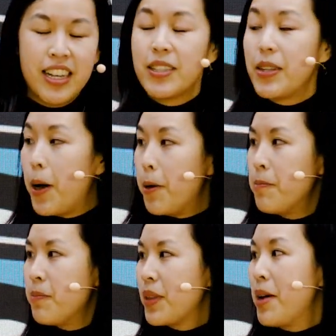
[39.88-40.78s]
So,
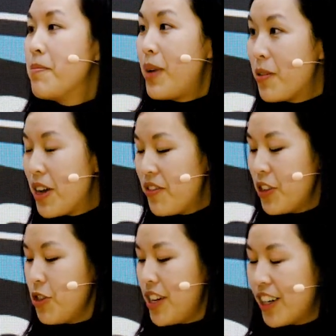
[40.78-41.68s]
by way of
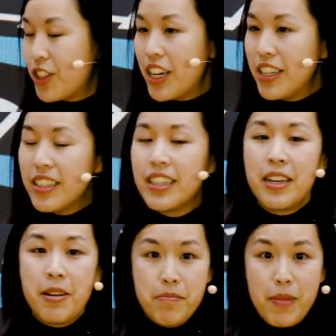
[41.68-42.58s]
introduction,
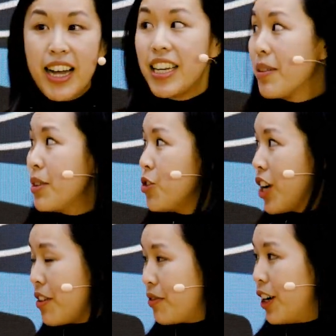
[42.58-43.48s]
my name is
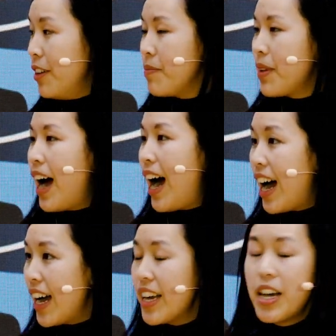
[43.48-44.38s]
Jennifer.
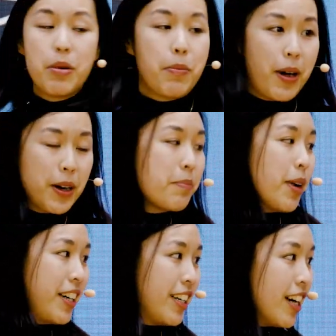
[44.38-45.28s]
I am a product
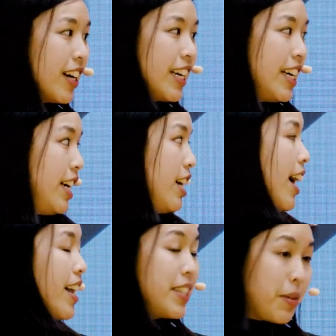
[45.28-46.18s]
marketer here
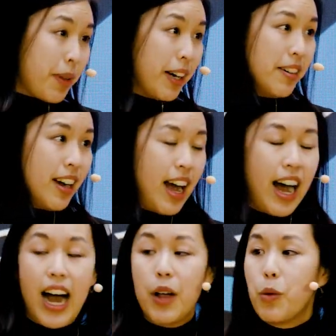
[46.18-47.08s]
at DeepL.
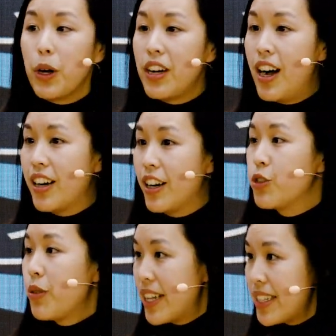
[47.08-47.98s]
I work on our
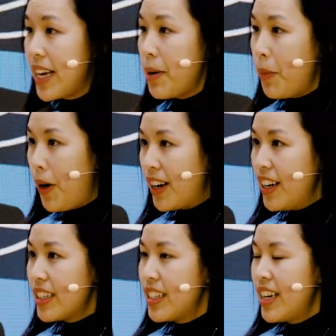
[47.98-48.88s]
Translate
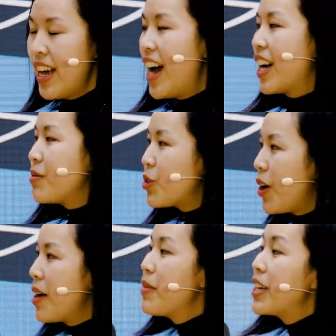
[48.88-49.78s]
product, and I'm
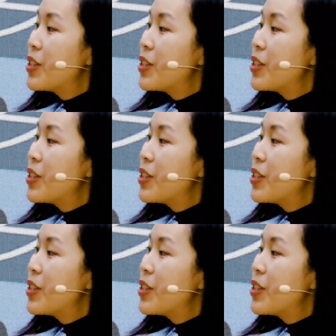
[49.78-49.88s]
joined by